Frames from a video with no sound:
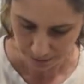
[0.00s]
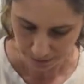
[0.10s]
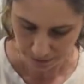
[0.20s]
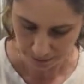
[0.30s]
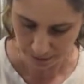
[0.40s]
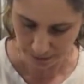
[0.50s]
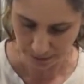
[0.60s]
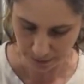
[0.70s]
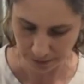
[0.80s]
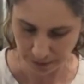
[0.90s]

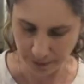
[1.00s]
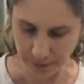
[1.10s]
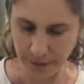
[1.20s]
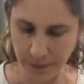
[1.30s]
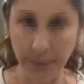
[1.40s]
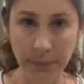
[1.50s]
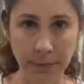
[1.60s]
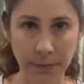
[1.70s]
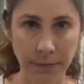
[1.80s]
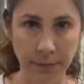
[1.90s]

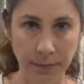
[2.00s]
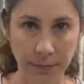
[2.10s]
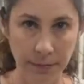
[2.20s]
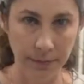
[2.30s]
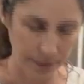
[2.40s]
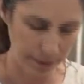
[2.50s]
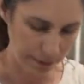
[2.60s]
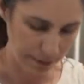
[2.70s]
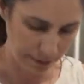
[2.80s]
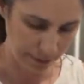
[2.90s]

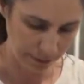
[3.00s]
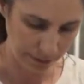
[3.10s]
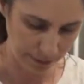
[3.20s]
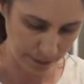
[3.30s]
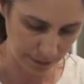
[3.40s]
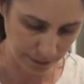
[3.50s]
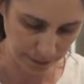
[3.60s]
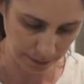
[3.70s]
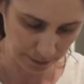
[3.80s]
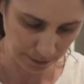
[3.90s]

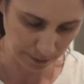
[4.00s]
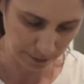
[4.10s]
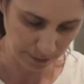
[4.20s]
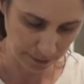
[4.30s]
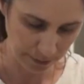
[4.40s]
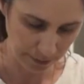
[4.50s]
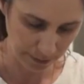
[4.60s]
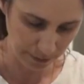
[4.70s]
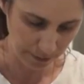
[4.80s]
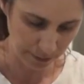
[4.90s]

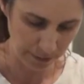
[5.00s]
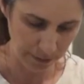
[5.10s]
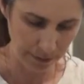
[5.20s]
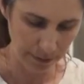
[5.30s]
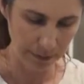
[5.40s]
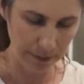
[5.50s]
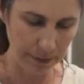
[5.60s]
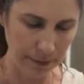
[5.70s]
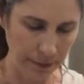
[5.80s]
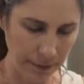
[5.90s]

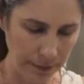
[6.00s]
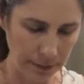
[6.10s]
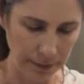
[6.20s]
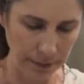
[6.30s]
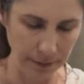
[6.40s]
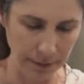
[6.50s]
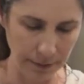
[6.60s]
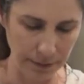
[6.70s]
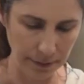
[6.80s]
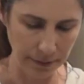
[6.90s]

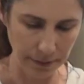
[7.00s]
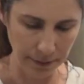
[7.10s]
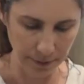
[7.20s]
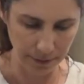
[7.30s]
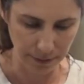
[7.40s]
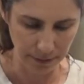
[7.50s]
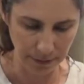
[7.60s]
(silence)